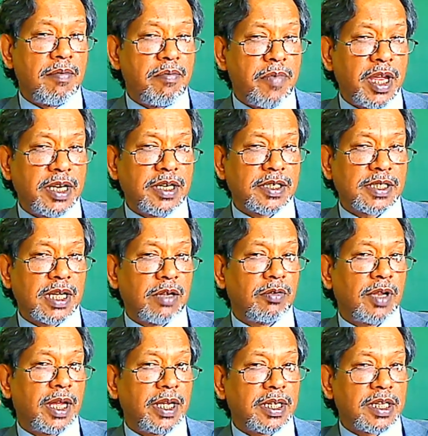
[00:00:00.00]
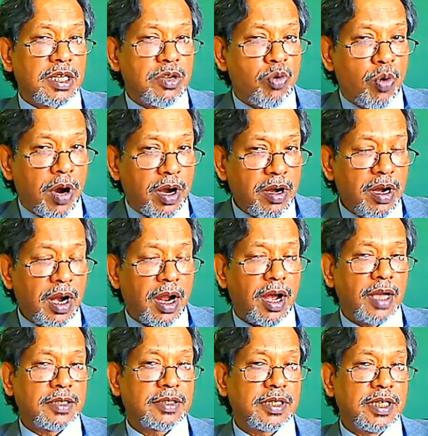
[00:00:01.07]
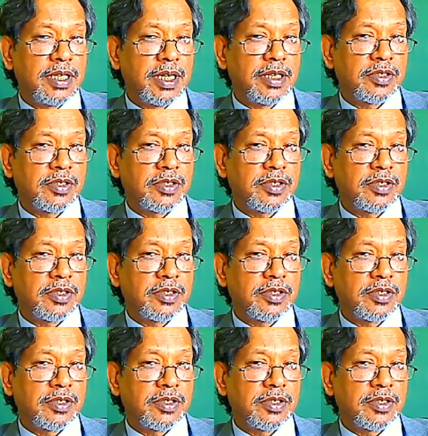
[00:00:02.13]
Make it sound like you are asking